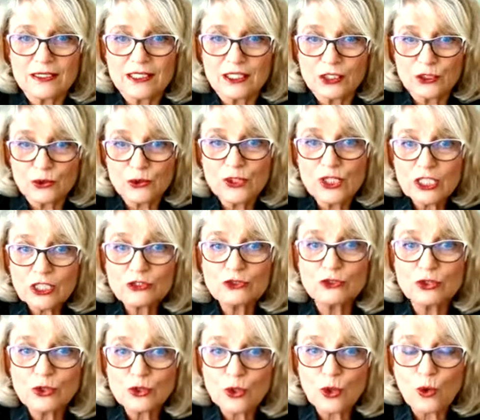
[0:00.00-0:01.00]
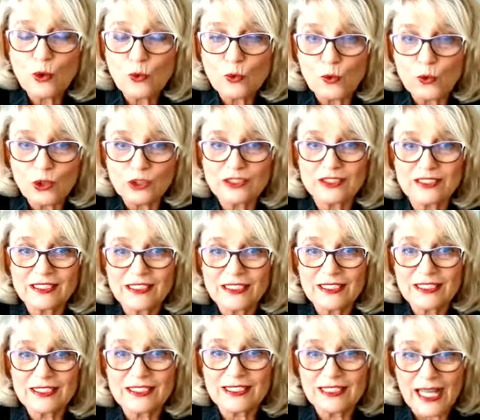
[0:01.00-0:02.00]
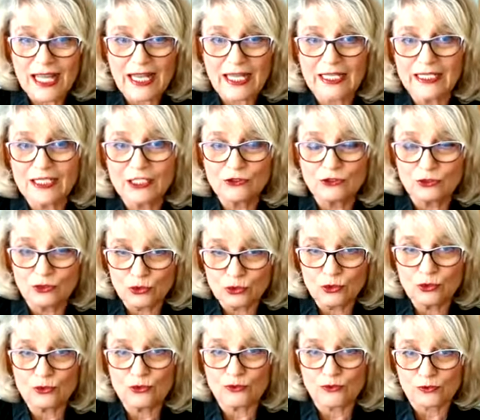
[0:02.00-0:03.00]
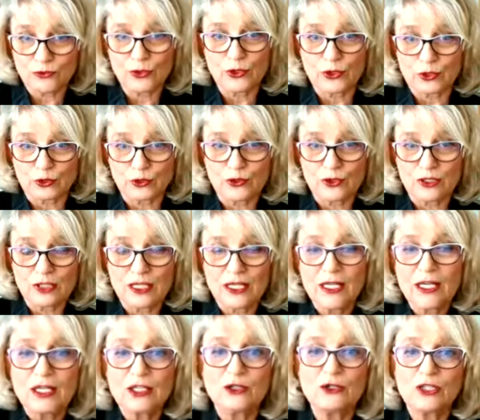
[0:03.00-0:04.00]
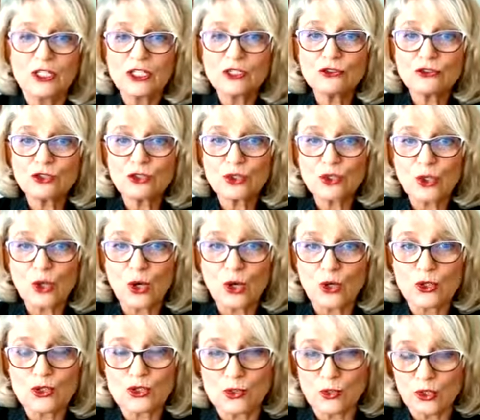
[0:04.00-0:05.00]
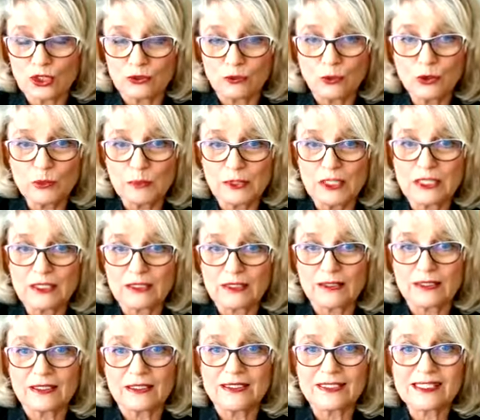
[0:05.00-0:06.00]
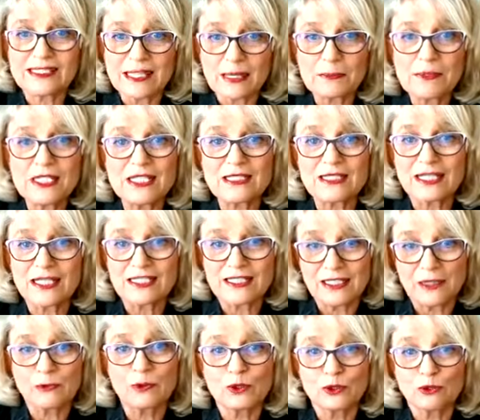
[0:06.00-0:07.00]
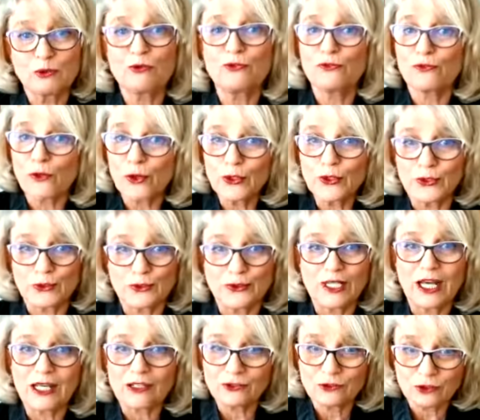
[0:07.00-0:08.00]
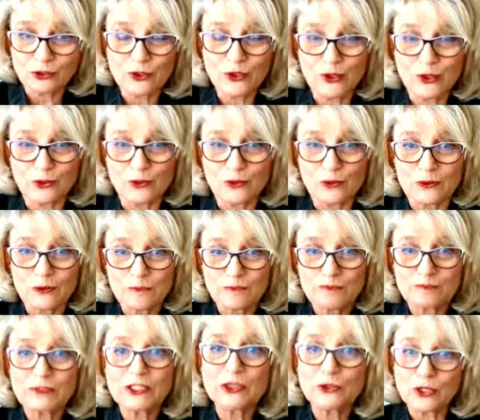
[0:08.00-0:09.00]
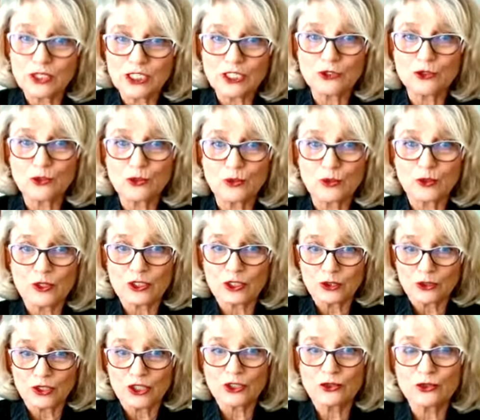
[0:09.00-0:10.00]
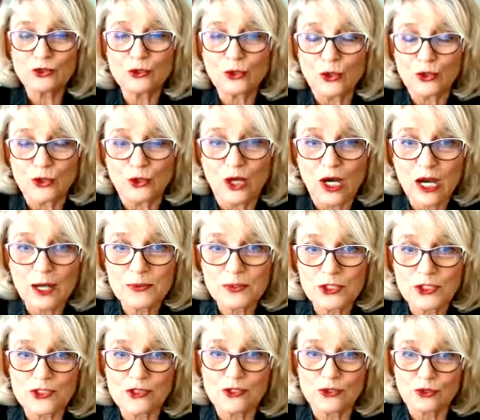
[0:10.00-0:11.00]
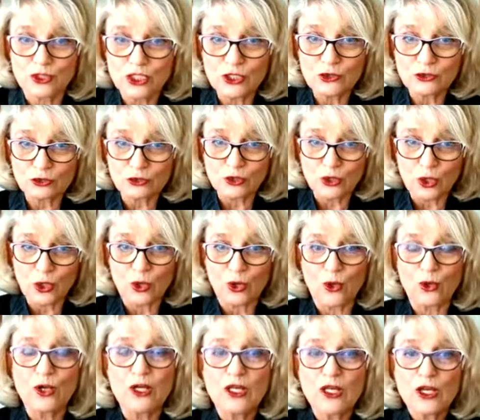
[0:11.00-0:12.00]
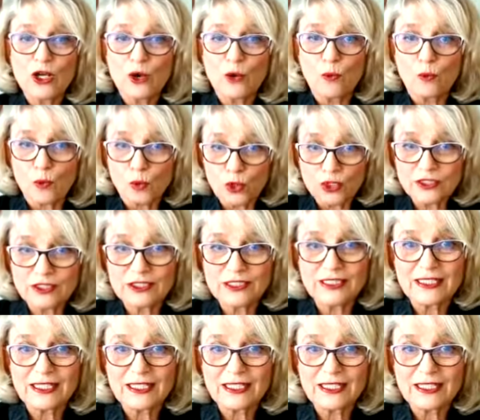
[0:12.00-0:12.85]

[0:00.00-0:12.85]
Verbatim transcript: you need to know what they're going to do for you. You need to know, so it would be something that they will do for you, not to you. But you need to, you need to know your options. You need to know what